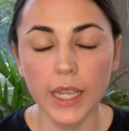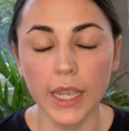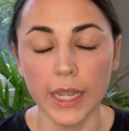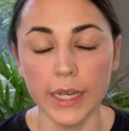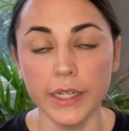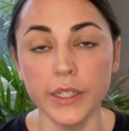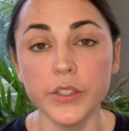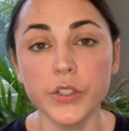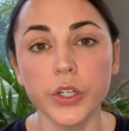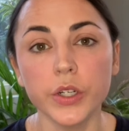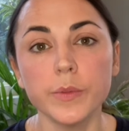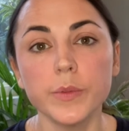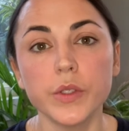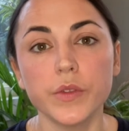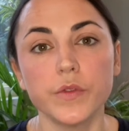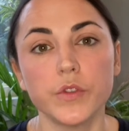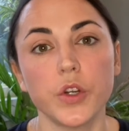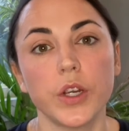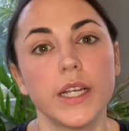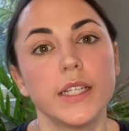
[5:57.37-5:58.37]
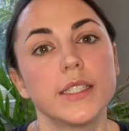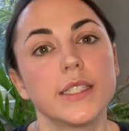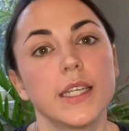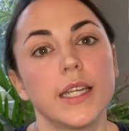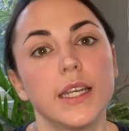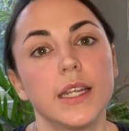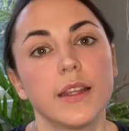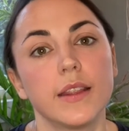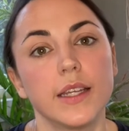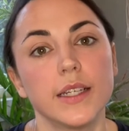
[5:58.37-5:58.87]
And in terms of
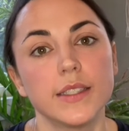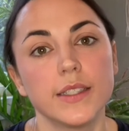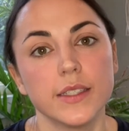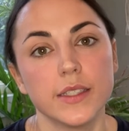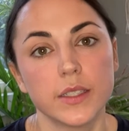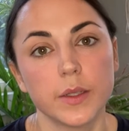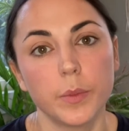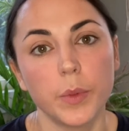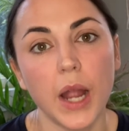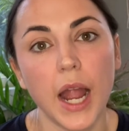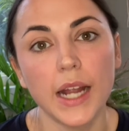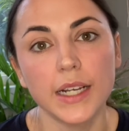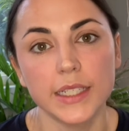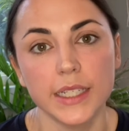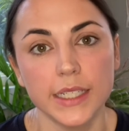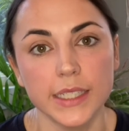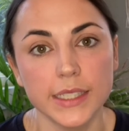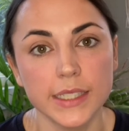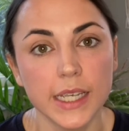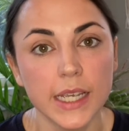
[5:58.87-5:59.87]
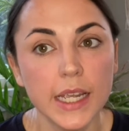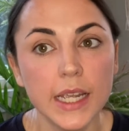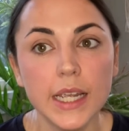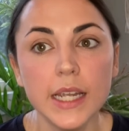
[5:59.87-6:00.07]
translating this into practice,